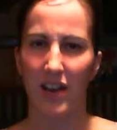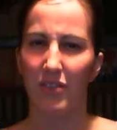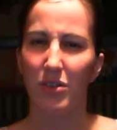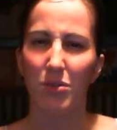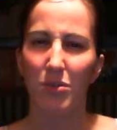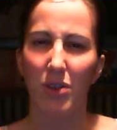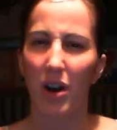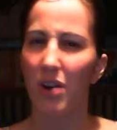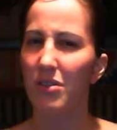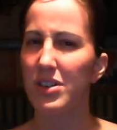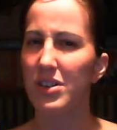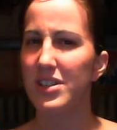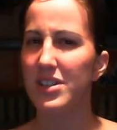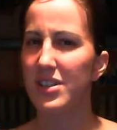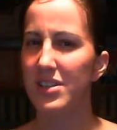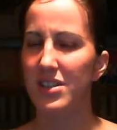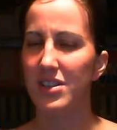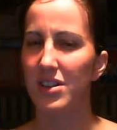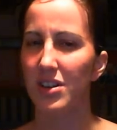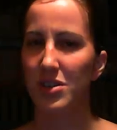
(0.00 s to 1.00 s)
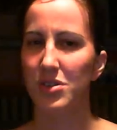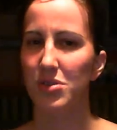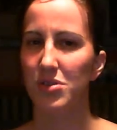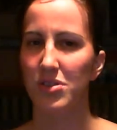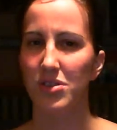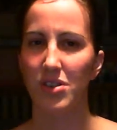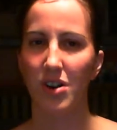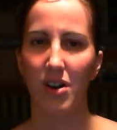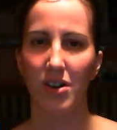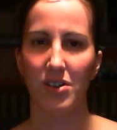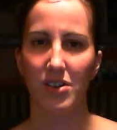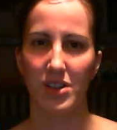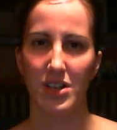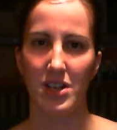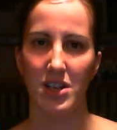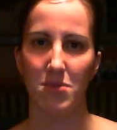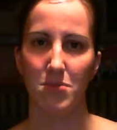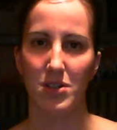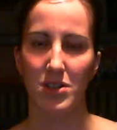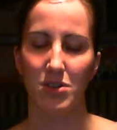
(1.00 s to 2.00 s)
Everyone always says that Dark Souls is harder
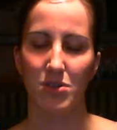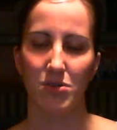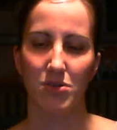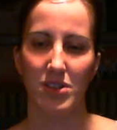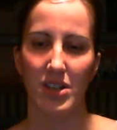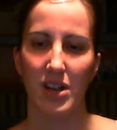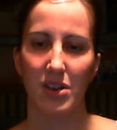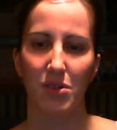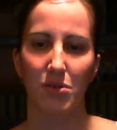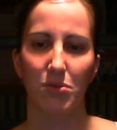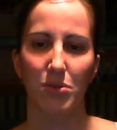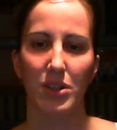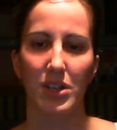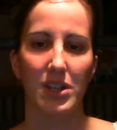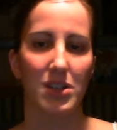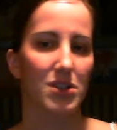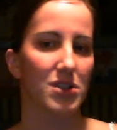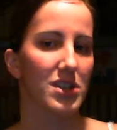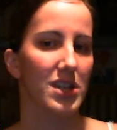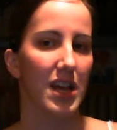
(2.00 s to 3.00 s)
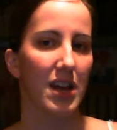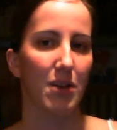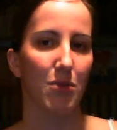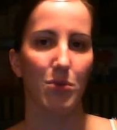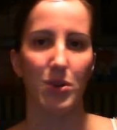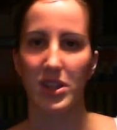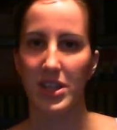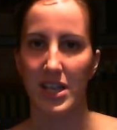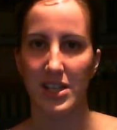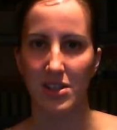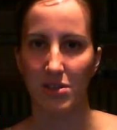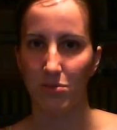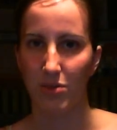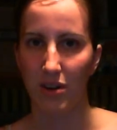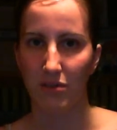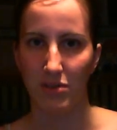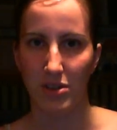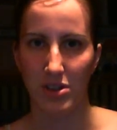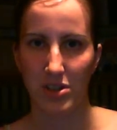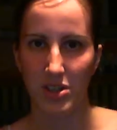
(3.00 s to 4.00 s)
than Demon Souls. I don't really understand what that's in
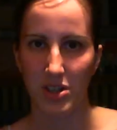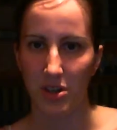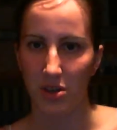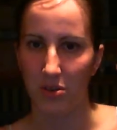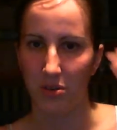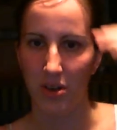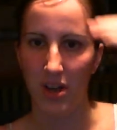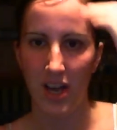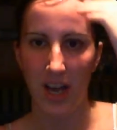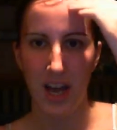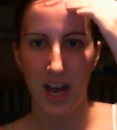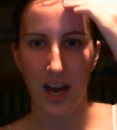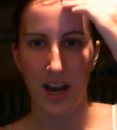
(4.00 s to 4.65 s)
reference to.